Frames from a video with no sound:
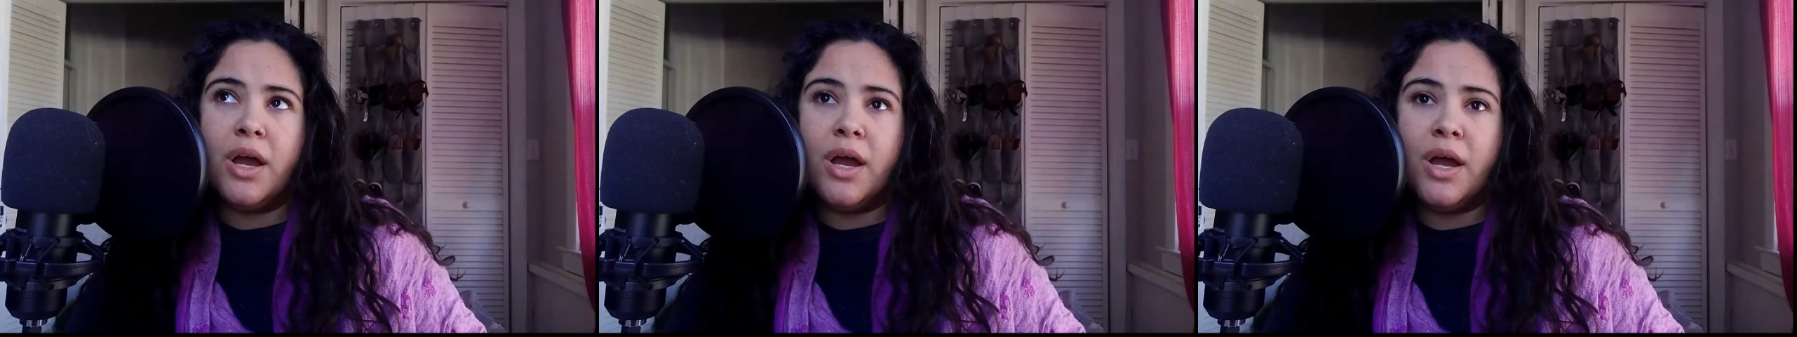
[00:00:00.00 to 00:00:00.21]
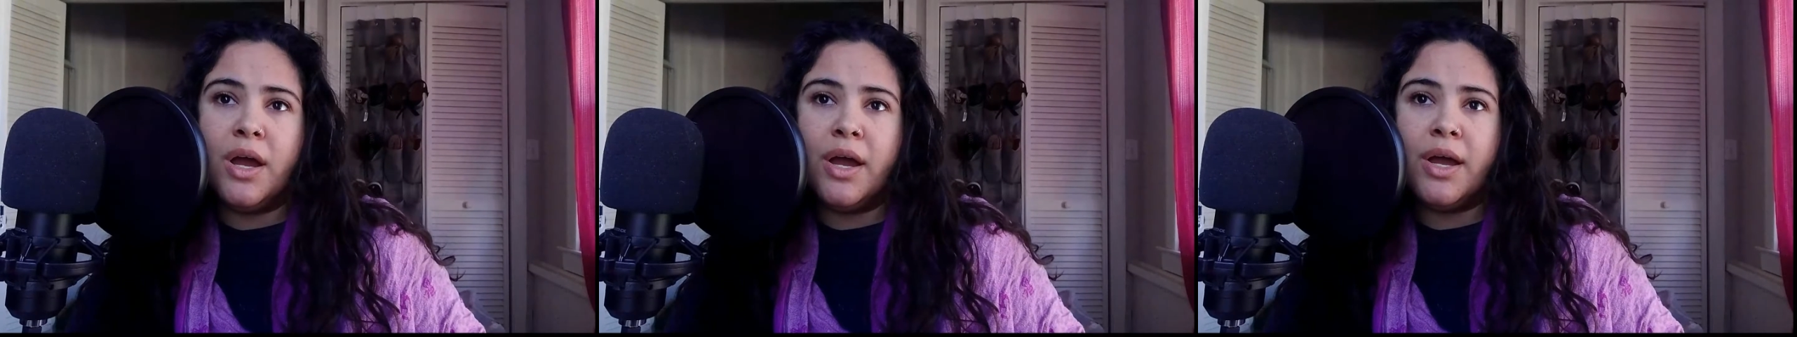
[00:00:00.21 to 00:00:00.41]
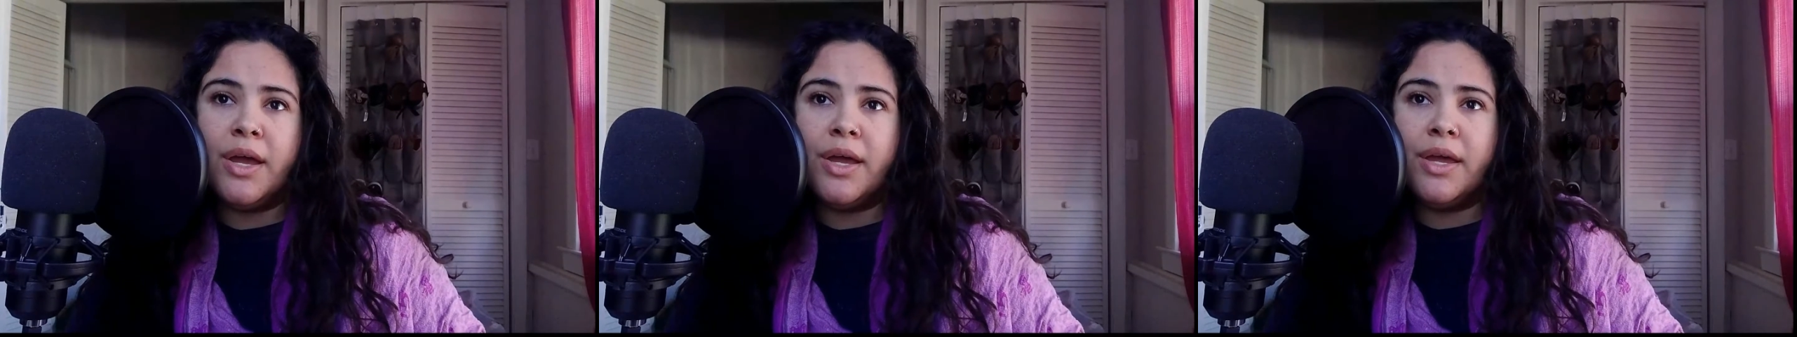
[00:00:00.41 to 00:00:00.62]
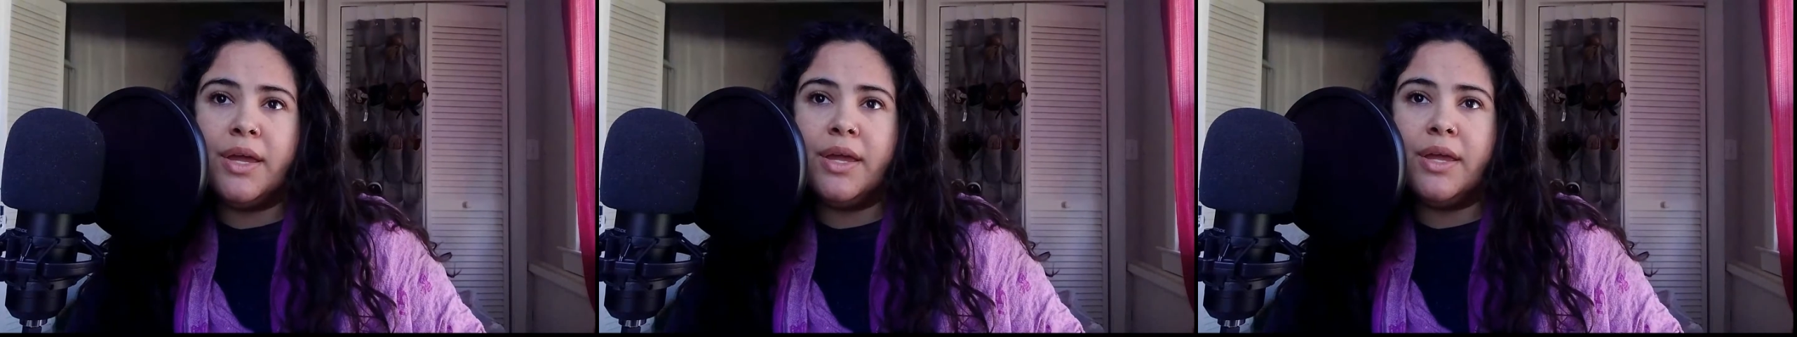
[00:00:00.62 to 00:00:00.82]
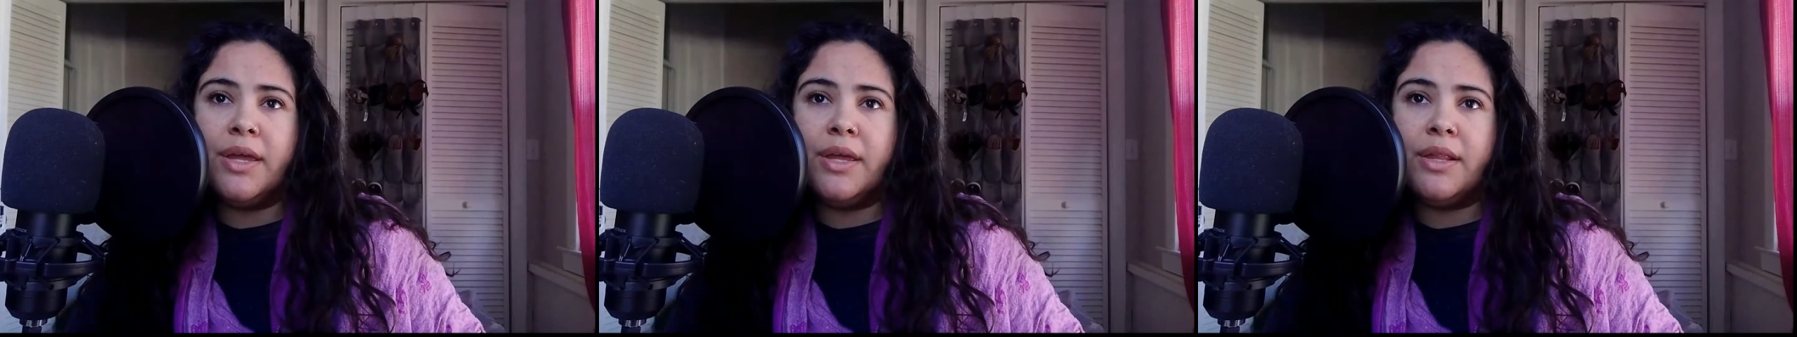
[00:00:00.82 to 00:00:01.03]

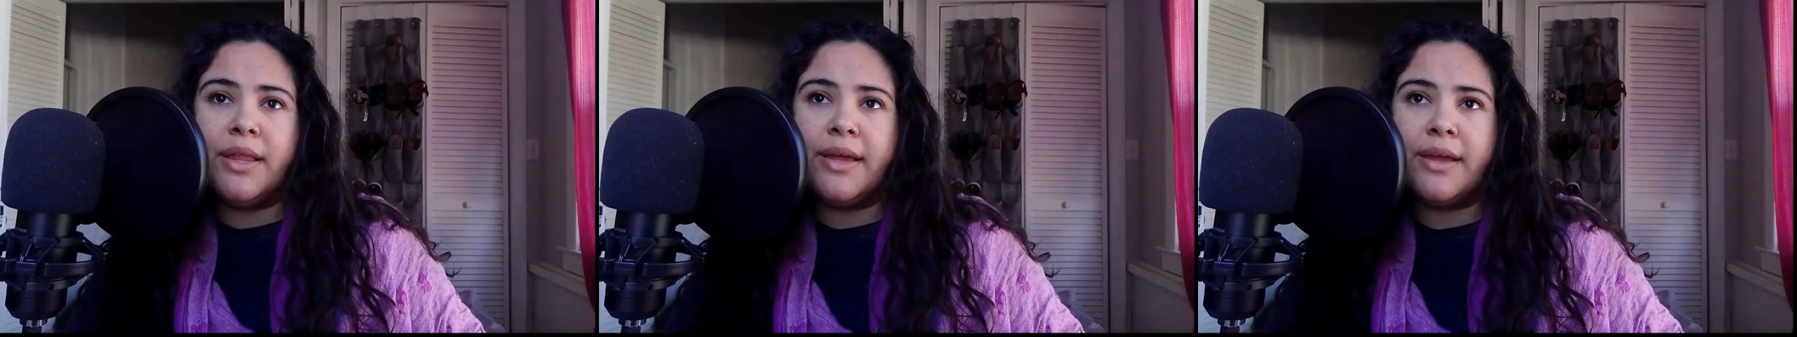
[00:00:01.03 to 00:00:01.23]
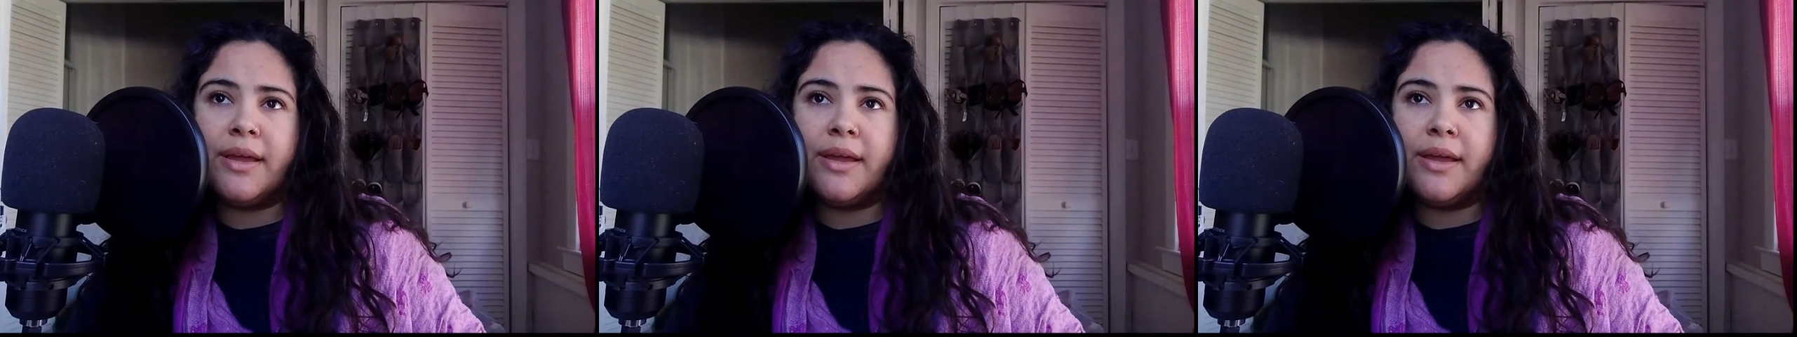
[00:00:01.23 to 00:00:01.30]
I